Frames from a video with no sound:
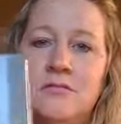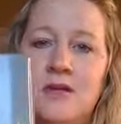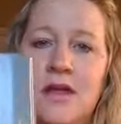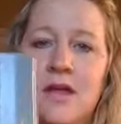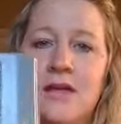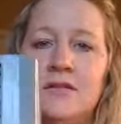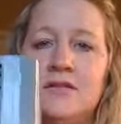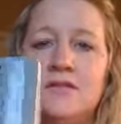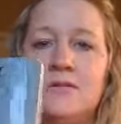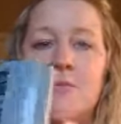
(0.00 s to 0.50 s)

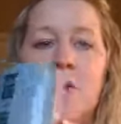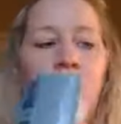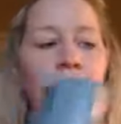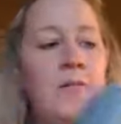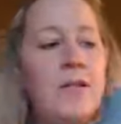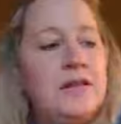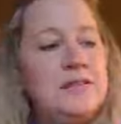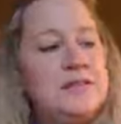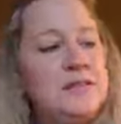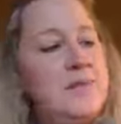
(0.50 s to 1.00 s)
take small
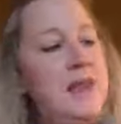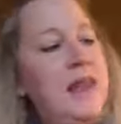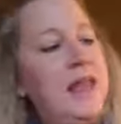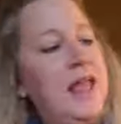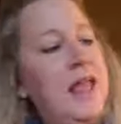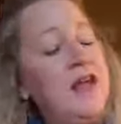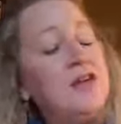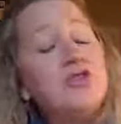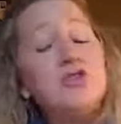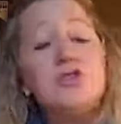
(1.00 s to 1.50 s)
amounts of
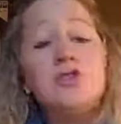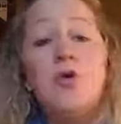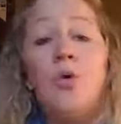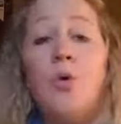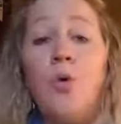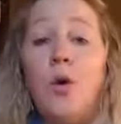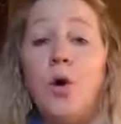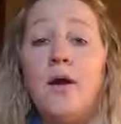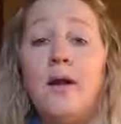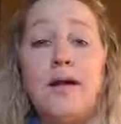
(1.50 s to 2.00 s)
medication
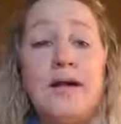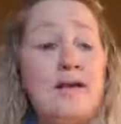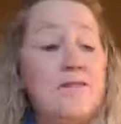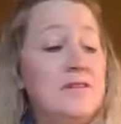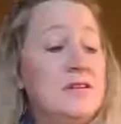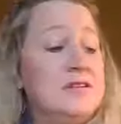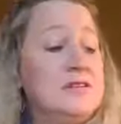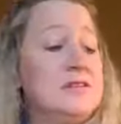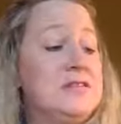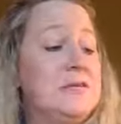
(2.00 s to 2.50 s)
or
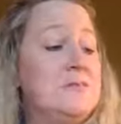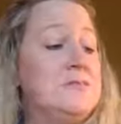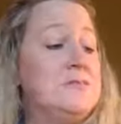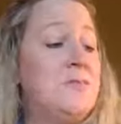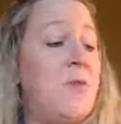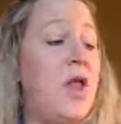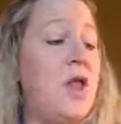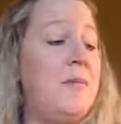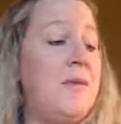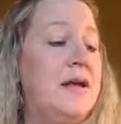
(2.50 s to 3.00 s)
even some
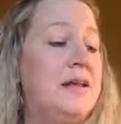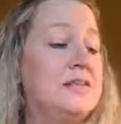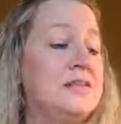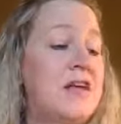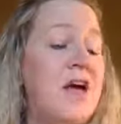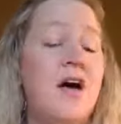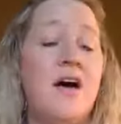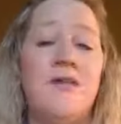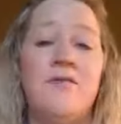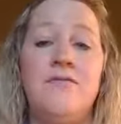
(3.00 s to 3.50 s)
small
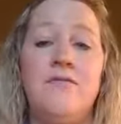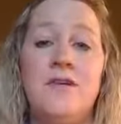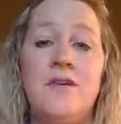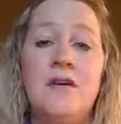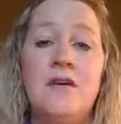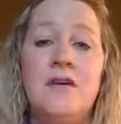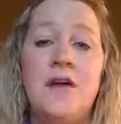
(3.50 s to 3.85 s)
amounts of